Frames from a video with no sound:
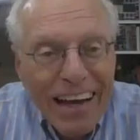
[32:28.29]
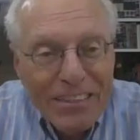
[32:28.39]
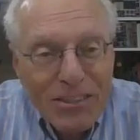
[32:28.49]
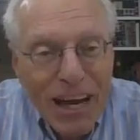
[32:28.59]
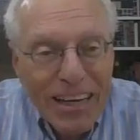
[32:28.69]

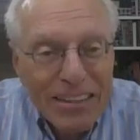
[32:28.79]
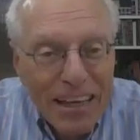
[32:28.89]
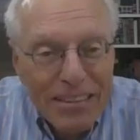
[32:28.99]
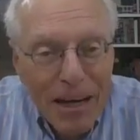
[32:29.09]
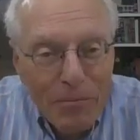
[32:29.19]
and signed
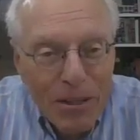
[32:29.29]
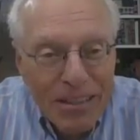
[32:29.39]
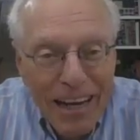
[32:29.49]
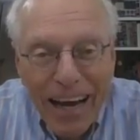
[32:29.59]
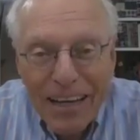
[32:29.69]
that
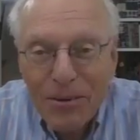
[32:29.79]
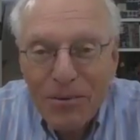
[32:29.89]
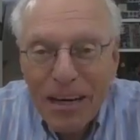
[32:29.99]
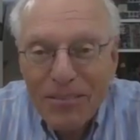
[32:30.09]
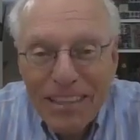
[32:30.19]
W-9 or
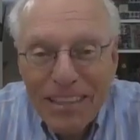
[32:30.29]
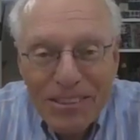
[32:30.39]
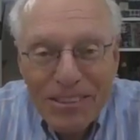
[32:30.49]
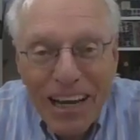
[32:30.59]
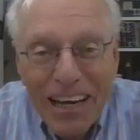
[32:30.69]
whatever he
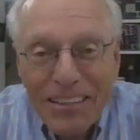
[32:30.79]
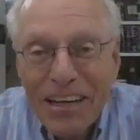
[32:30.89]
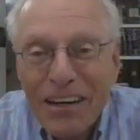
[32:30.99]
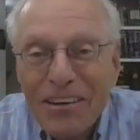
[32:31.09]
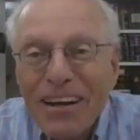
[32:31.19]
has to sign
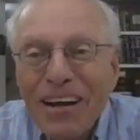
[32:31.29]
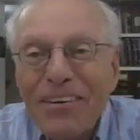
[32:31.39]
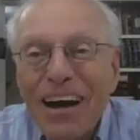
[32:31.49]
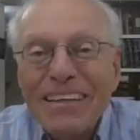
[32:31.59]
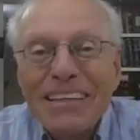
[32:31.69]
there,
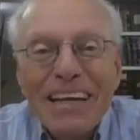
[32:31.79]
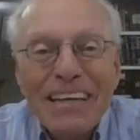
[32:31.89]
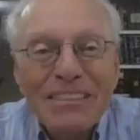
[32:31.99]
right?